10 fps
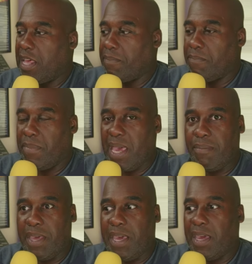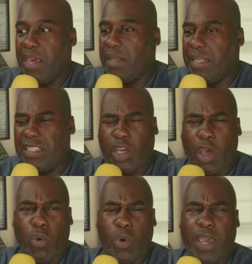that maybe let's
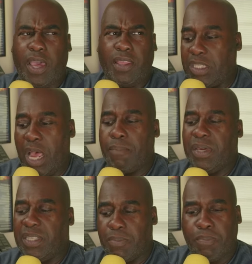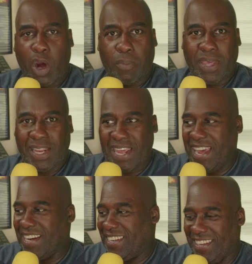go with zombies in Barbie
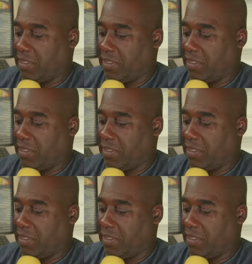land.